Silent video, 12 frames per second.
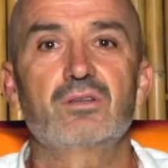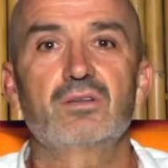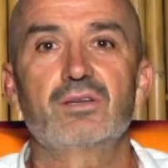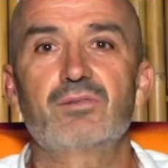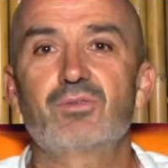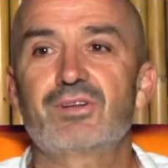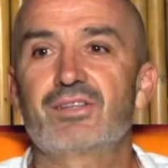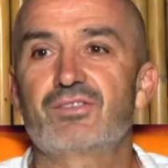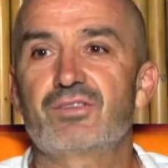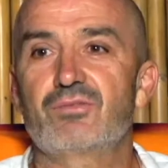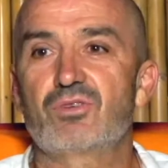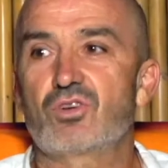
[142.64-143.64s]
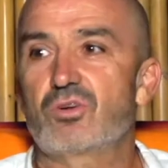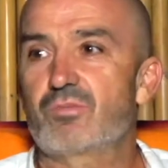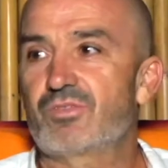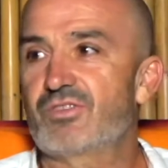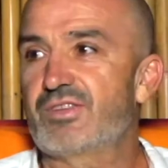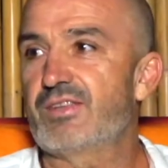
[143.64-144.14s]
Everyone has different
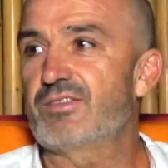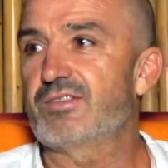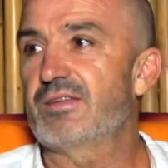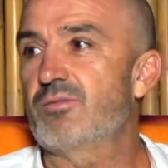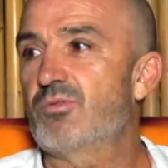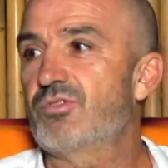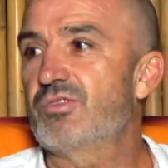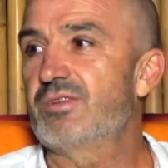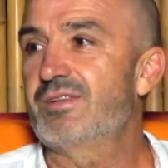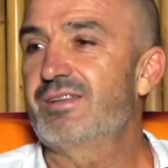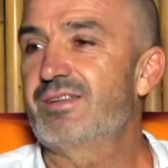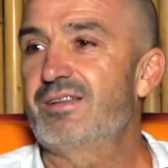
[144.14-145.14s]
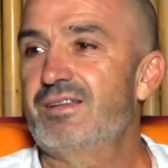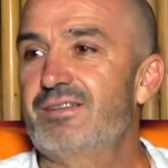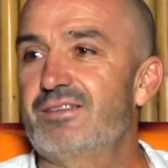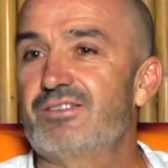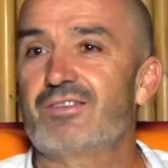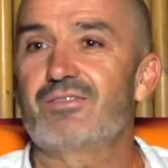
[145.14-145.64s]
common sense levels,
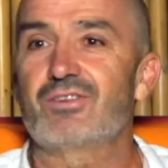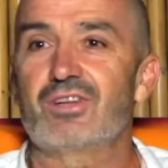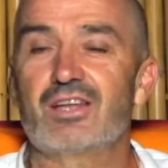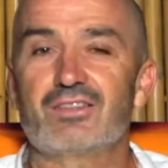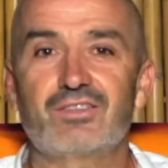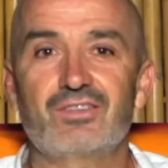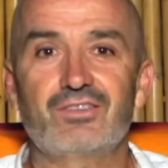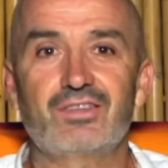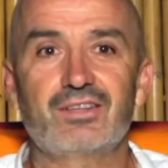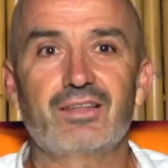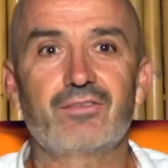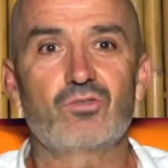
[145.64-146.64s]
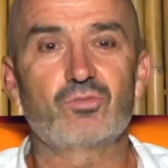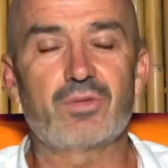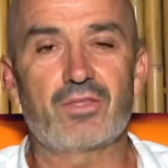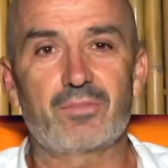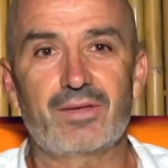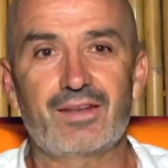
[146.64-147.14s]
different artistic levels,
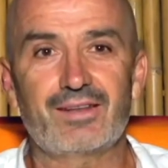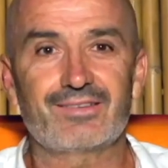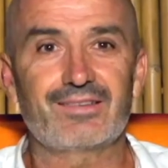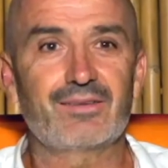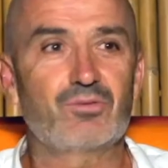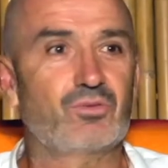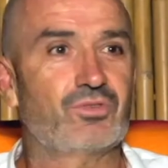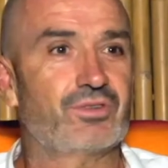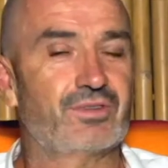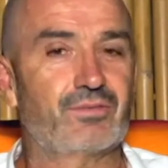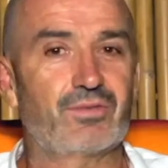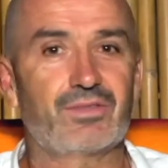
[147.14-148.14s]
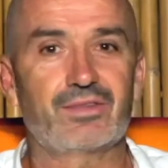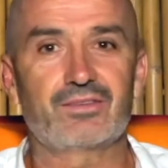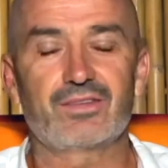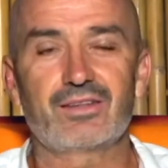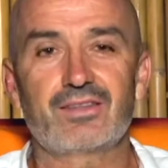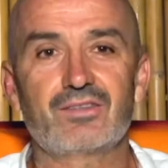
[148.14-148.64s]
mathematics levels, and different things
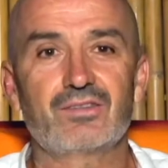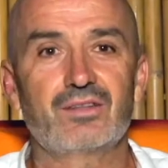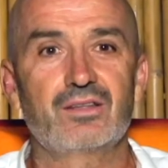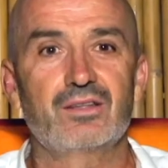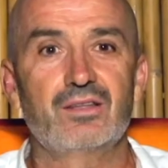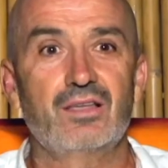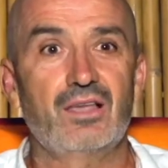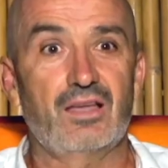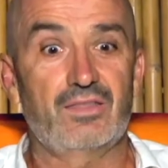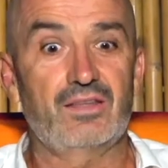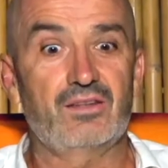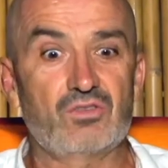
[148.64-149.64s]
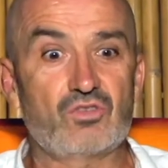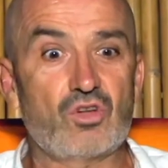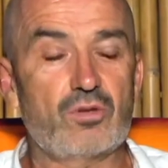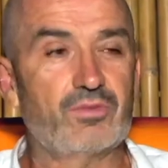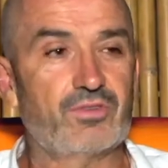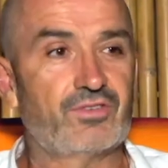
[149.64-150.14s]
like this. And then there's
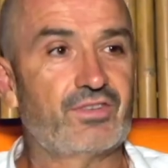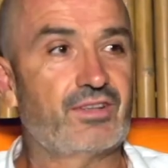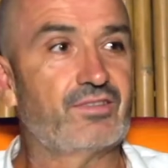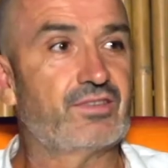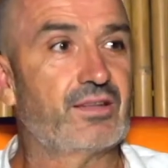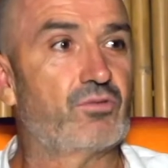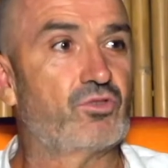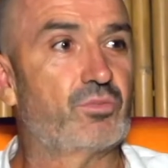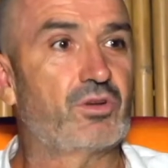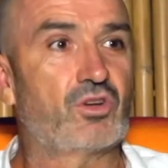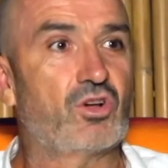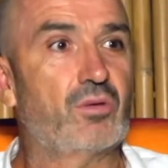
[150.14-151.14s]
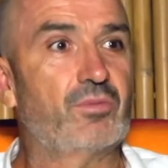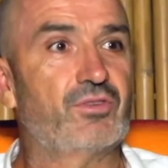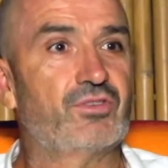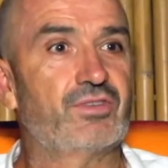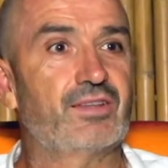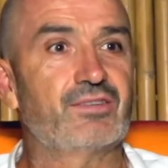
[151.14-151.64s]
common sense levels, but common
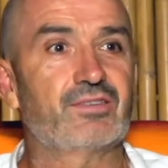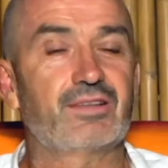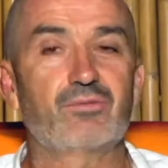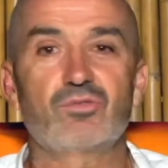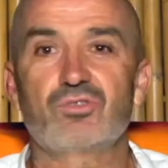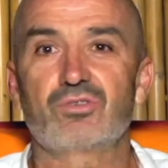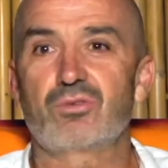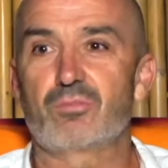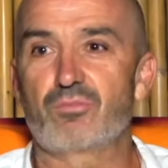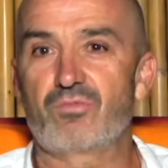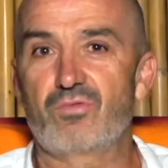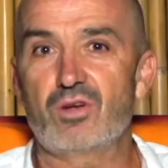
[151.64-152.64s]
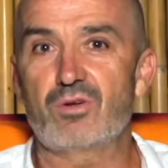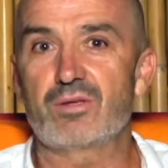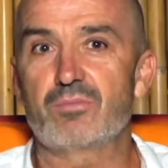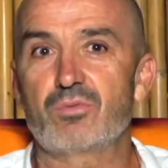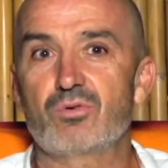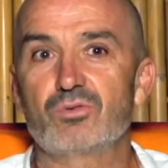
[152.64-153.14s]
sense levels are very
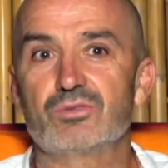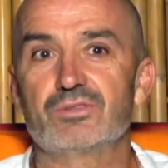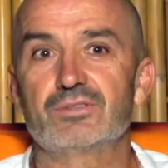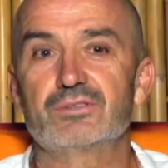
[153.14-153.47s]
important.